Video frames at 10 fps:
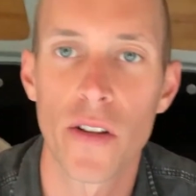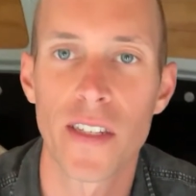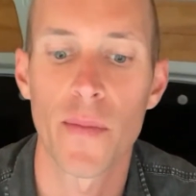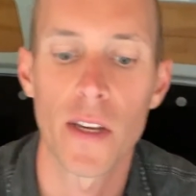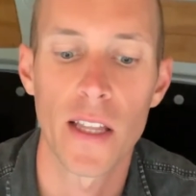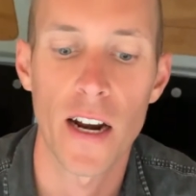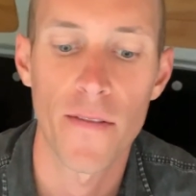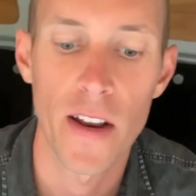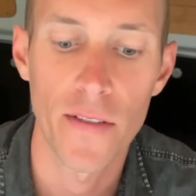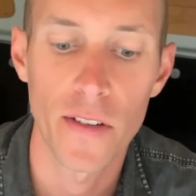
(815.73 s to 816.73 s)
It's something that
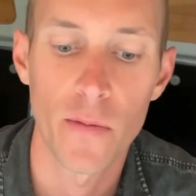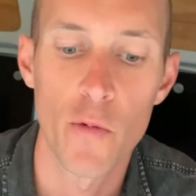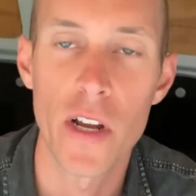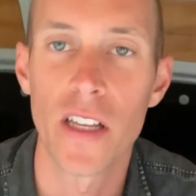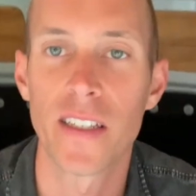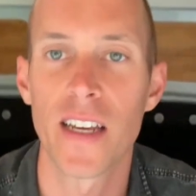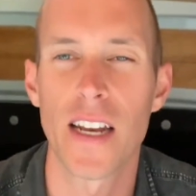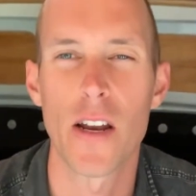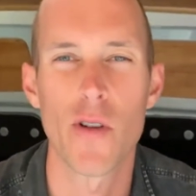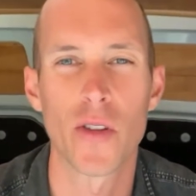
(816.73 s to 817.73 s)
I've never really seen
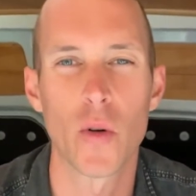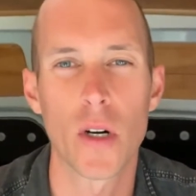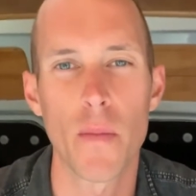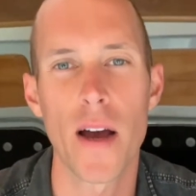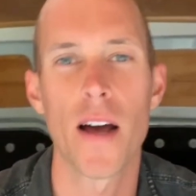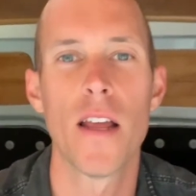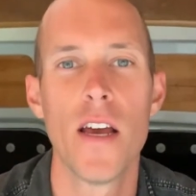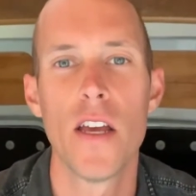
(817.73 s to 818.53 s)
anyone talk about.